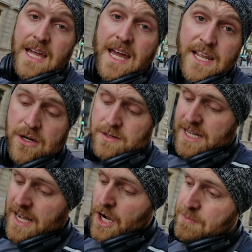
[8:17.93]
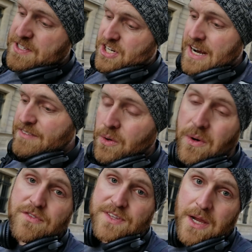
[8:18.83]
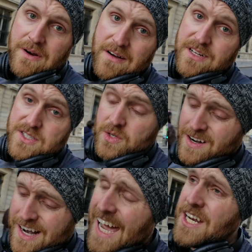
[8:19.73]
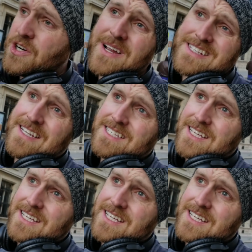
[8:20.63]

Anywho, hope that you're having a wonderful day wherever it is you are. I had a great day